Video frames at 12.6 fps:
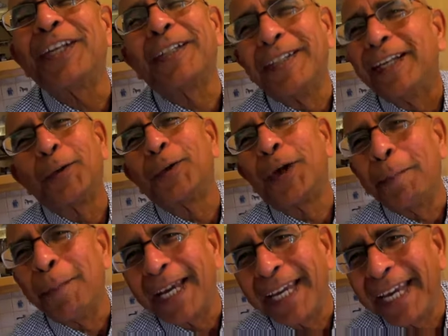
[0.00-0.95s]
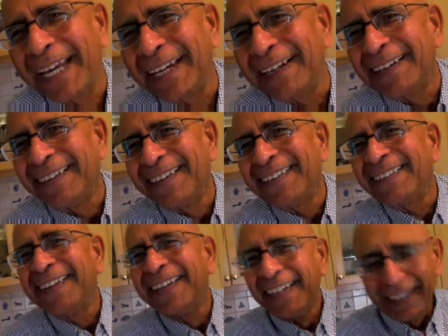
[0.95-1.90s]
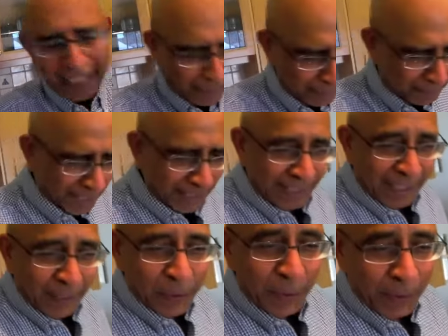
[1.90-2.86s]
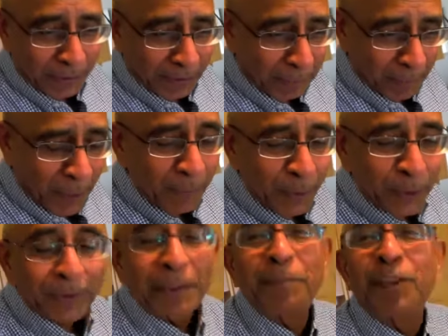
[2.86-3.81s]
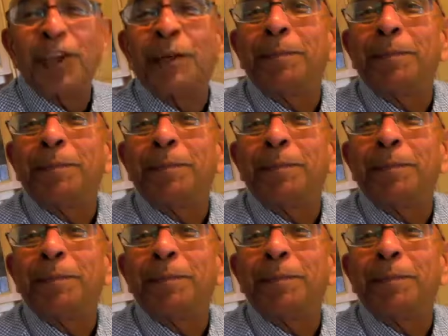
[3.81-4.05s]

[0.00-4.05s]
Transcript: they, they don't come by air, you know? They come by. So it, it probably took them three